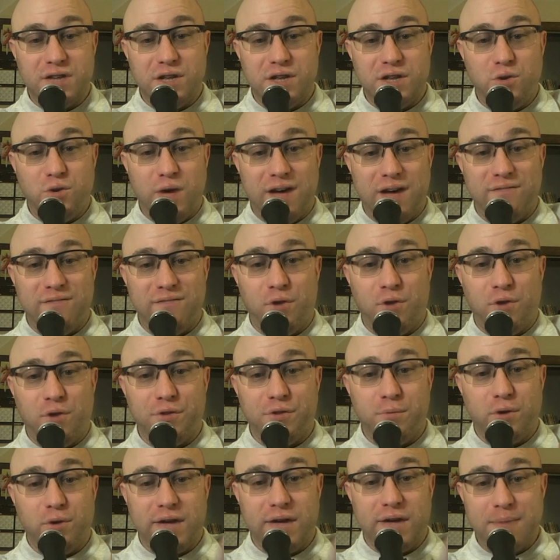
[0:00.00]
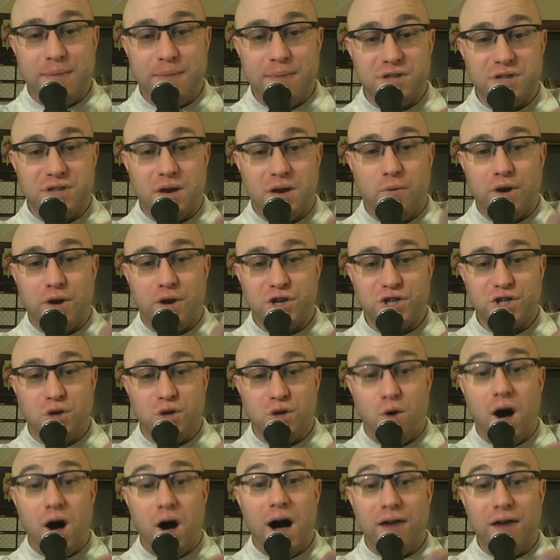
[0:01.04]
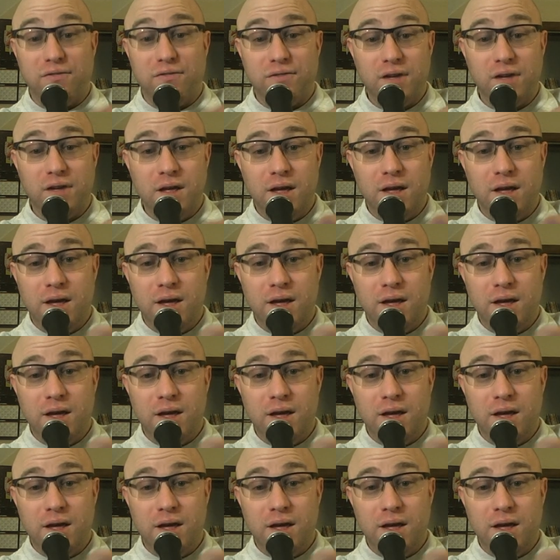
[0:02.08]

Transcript: I do have multiple games that I want to show off